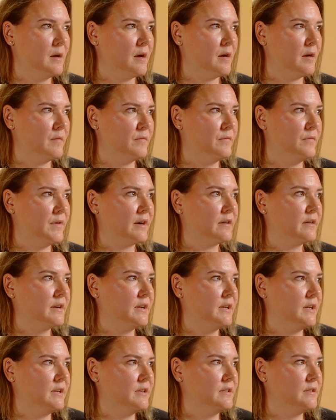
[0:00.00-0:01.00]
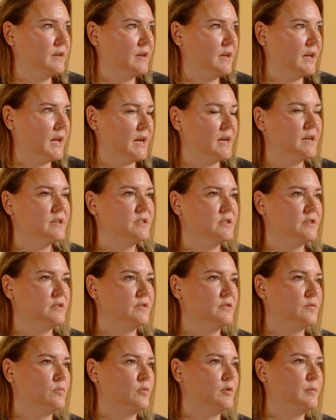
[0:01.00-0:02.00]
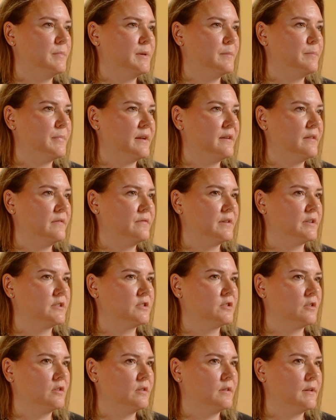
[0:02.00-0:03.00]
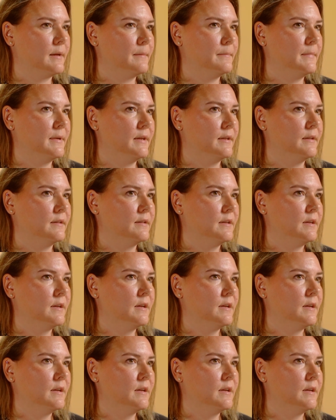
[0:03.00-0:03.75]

varying ages would be beneficial. I mean,